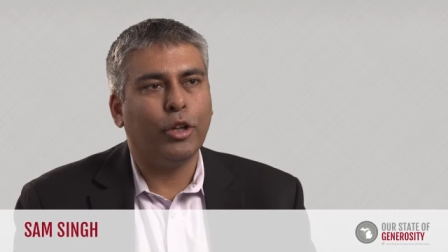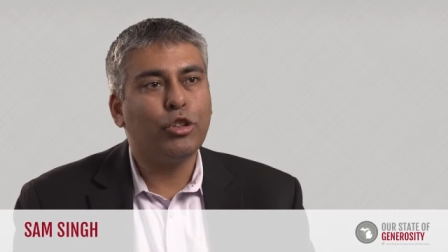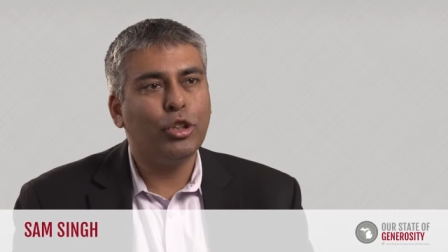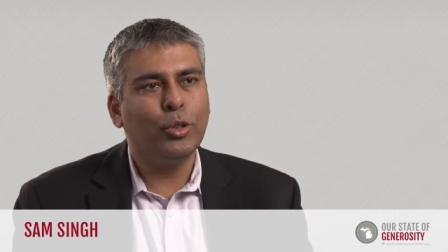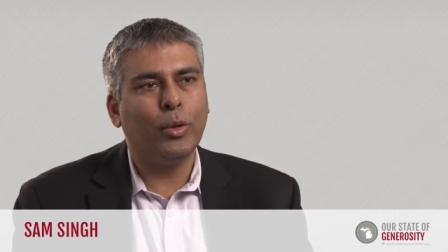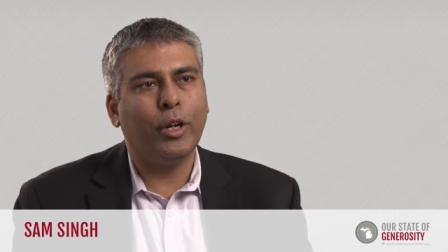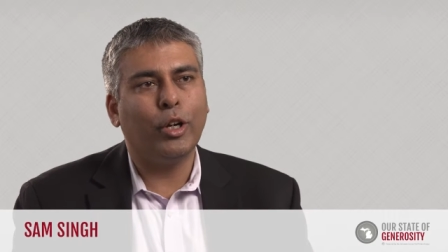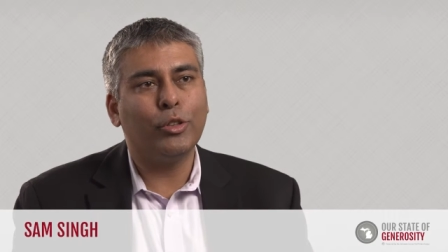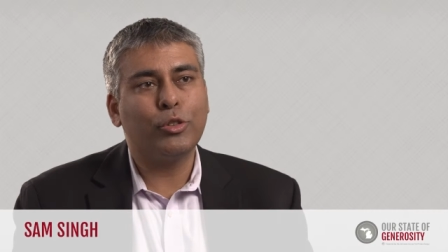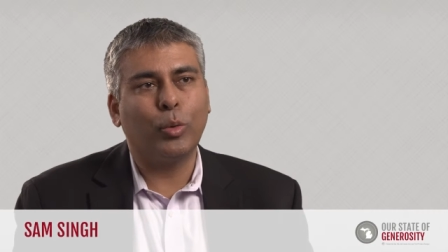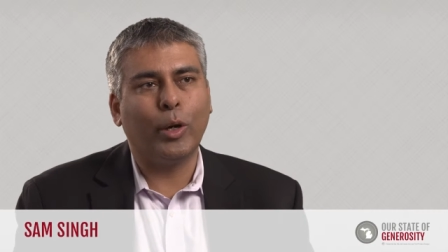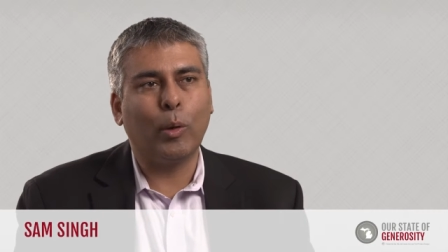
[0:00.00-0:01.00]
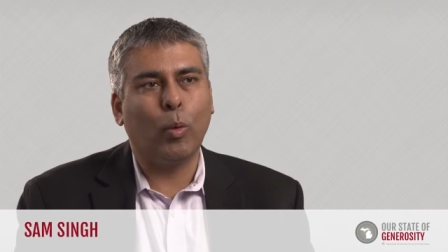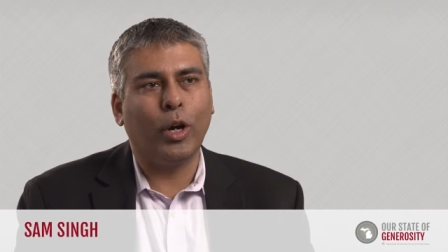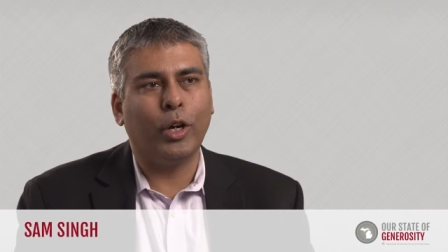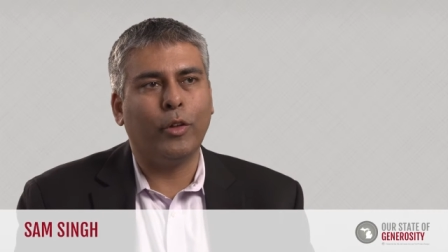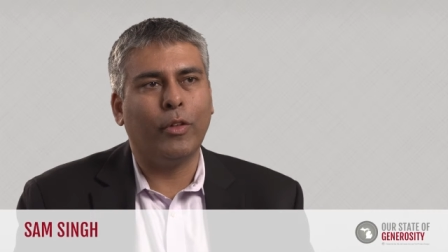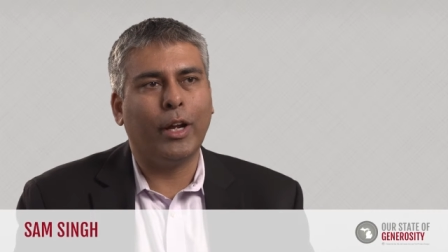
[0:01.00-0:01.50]
Two, it also
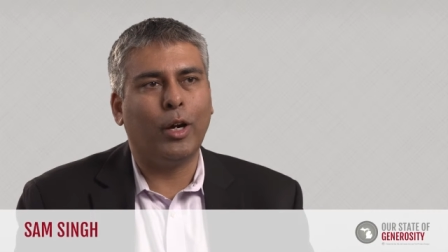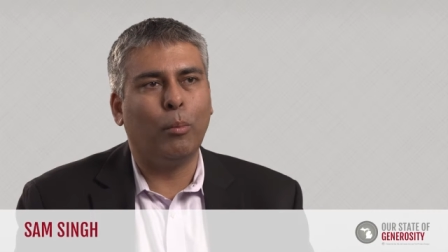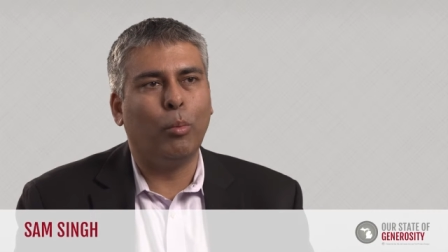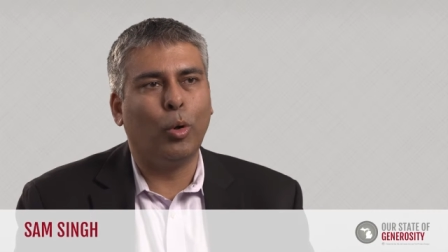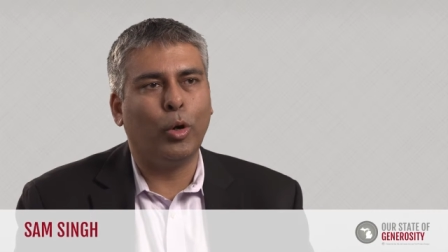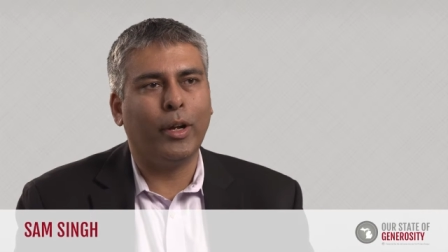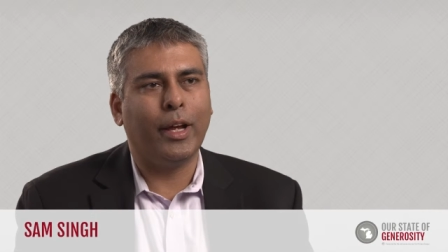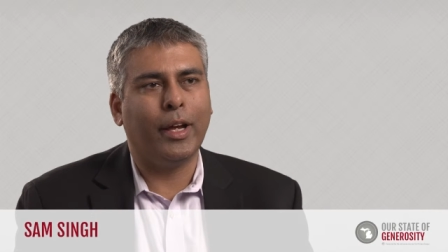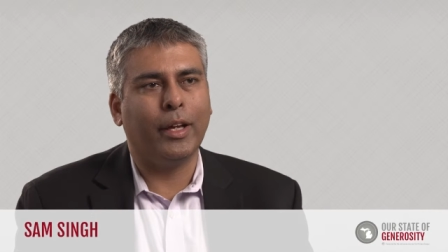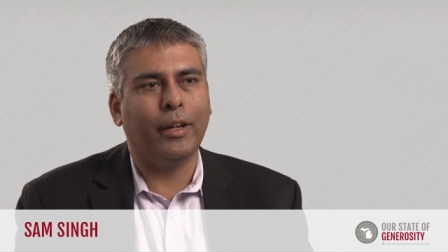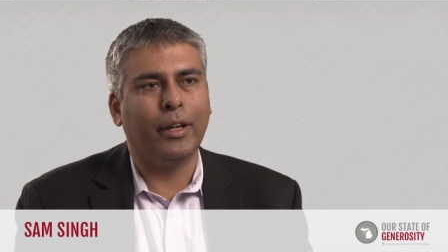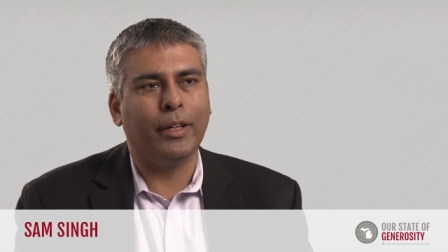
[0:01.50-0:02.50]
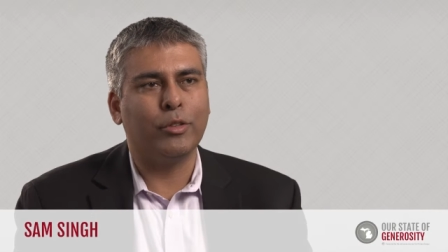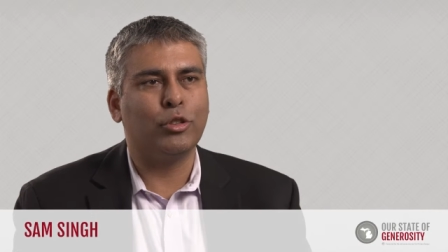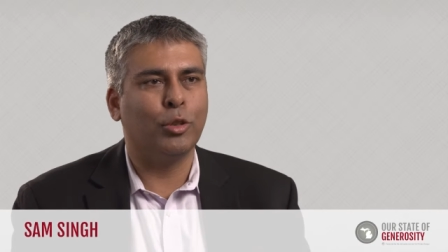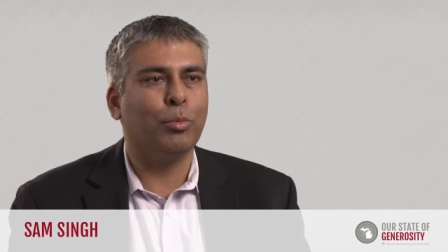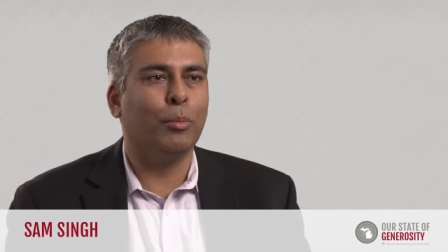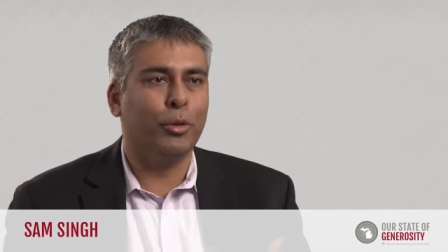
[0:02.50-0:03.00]
required that our board had a
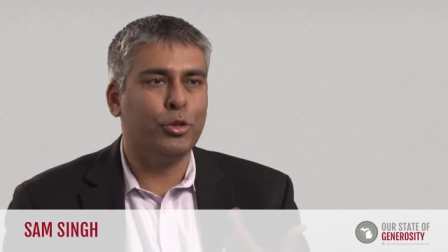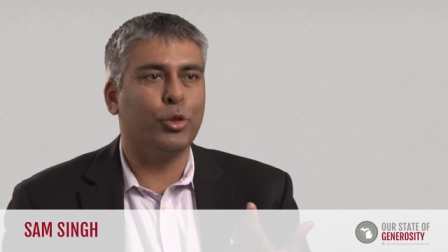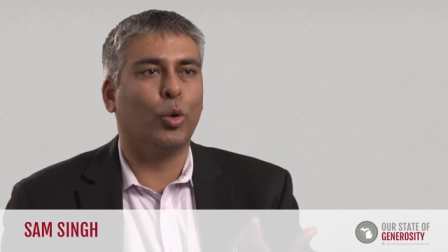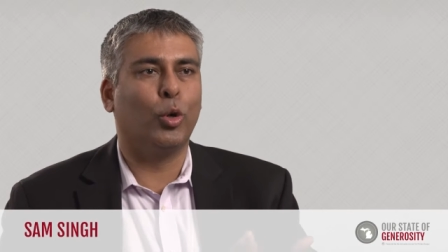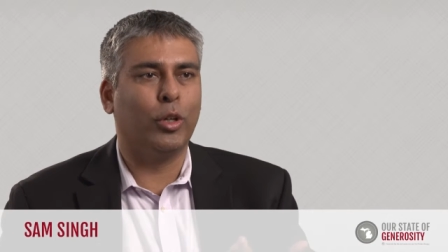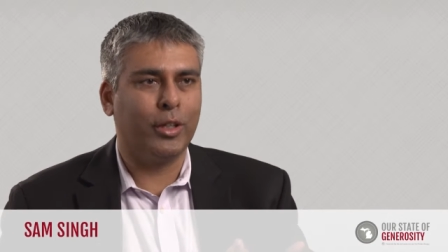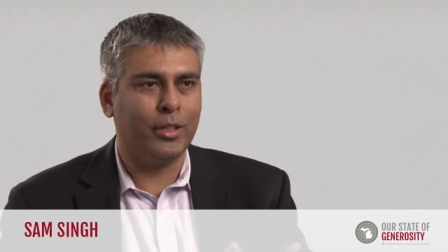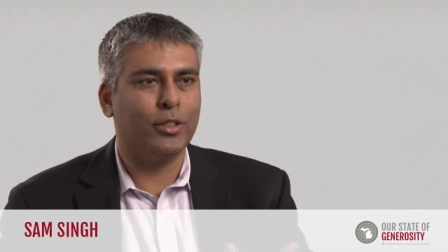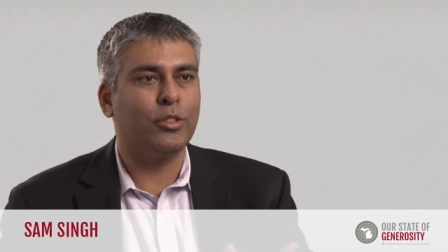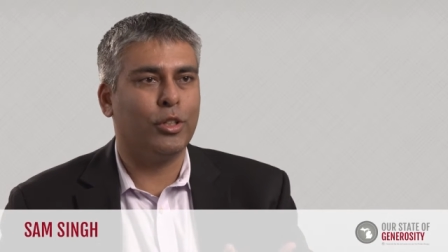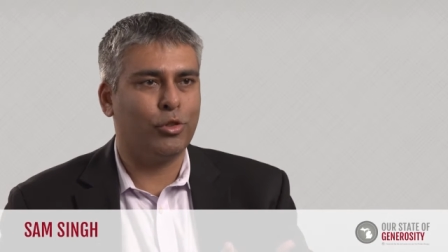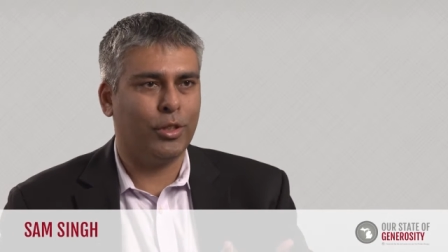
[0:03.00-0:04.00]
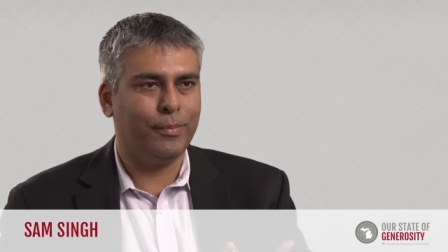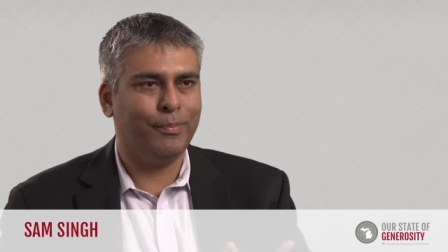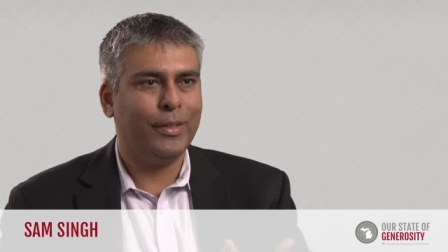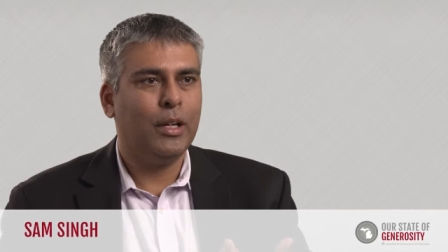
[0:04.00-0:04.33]
supermajority decision.